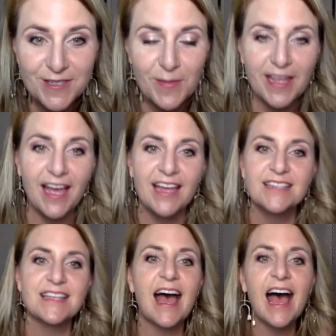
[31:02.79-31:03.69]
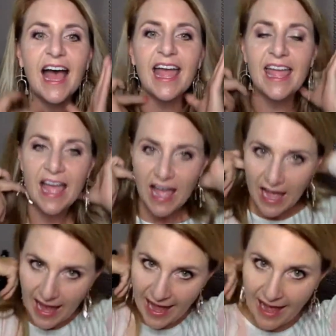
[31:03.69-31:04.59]
because I
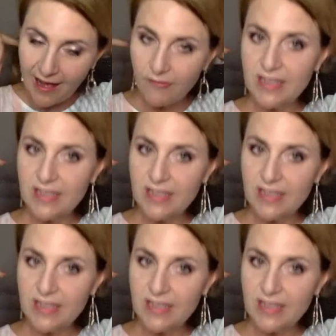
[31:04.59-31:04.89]
have a